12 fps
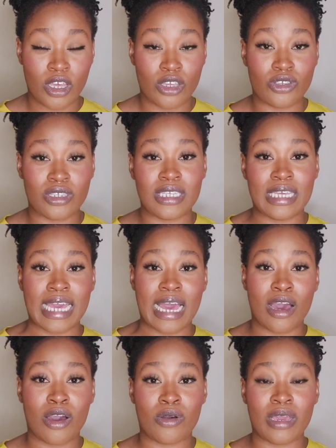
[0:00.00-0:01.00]
You see
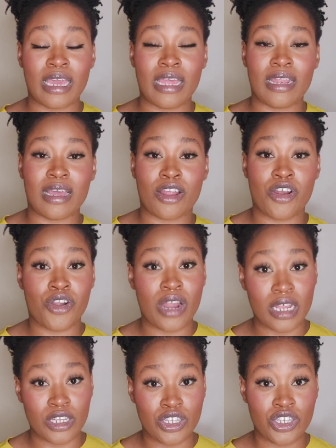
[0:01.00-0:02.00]
how in a
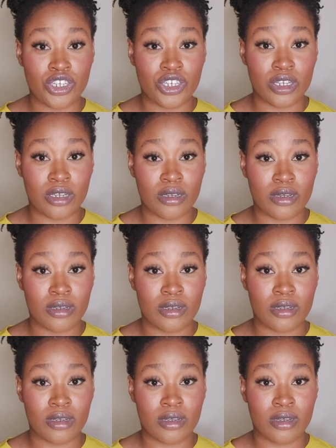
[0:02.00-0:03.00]
crunch,
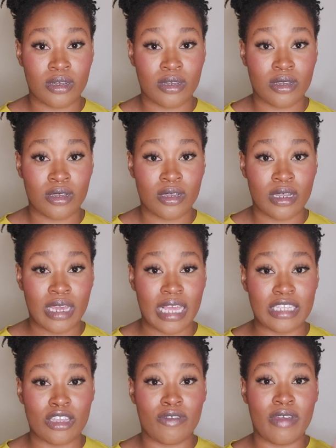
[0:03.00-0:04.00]

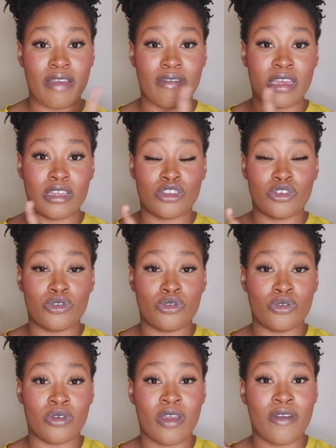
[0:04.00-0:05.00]
instead of having
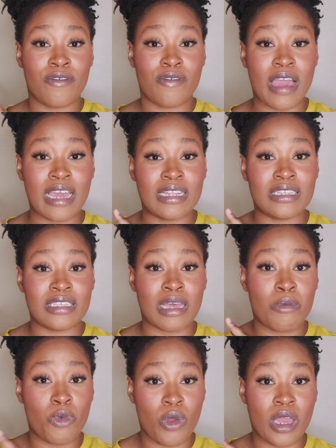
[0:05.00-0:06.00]
to find
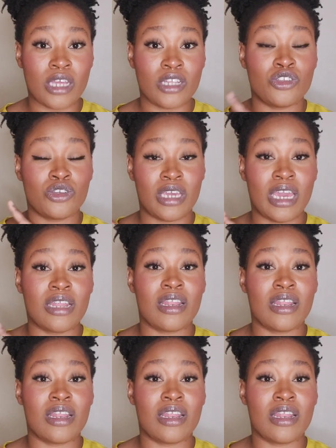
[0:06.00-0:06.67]
somewhere to get